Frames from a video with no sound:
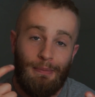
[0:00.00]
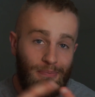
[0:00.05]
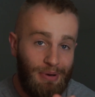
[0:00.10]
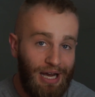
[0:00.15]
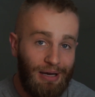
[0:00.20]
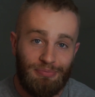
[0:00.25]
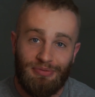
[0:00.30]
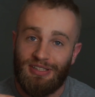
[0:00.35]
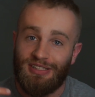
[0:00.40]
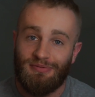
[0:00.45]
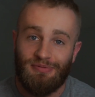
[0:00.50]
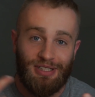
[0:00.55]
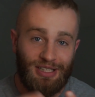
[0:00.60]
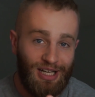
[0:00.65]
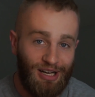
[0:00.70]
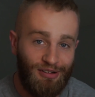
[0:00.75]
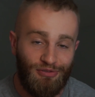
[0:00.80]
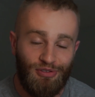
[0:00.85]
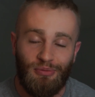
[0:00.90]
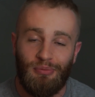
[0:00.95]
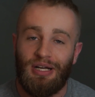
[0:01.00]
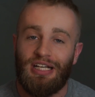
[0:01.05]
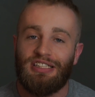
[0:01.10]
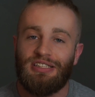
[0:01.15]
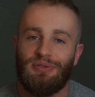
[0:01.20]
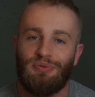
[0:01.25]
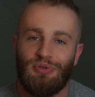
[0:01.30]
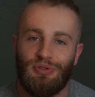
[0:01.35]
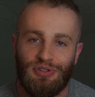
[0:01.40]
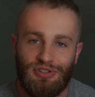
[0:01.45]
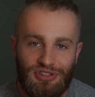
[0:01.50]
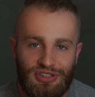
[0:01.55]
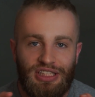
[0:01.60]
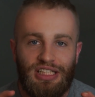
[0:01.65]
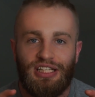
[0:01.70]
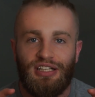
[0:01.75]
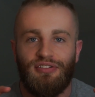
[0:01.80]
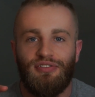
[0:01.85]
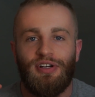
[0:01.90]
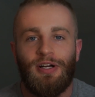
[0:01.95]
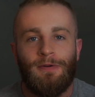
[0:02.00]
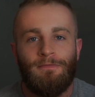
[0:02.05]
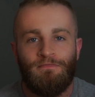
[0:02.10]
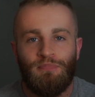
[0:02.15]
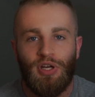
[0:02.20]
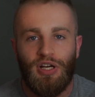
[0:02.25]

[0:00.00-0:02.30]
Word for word: baptism and confirmation we receive